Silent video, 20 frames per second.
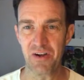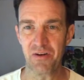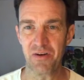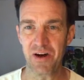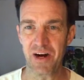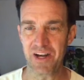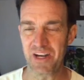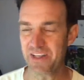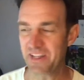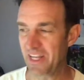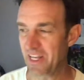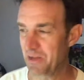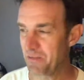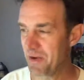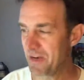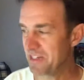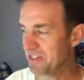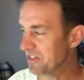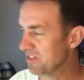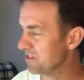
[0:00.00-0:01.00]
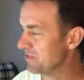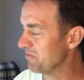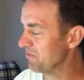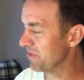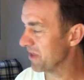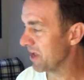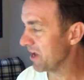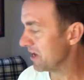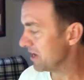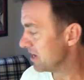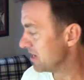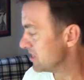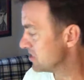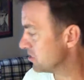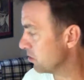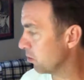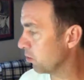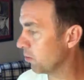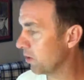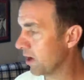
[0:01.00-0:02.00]
on a daily basis.
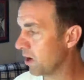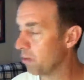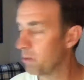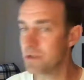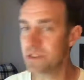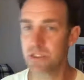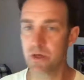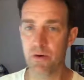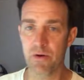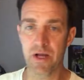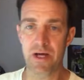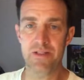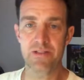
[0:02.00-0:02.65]
So what's going on